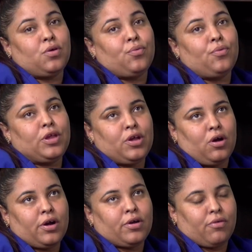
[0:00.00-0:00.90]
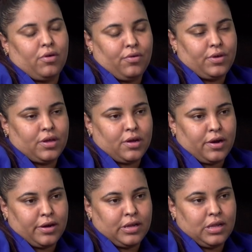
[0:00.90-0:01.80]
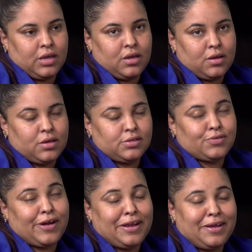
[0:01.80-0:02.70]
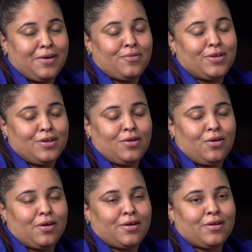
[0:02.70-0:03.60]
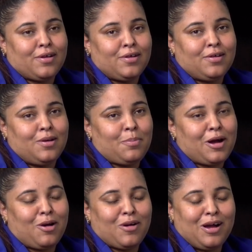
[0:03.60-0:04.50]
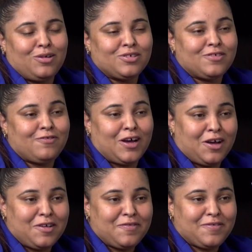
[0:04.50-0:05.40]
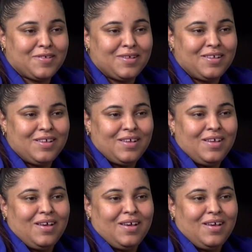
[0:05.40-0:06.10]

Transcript: we are growing currently, because right now we are a powerhouse of 5. And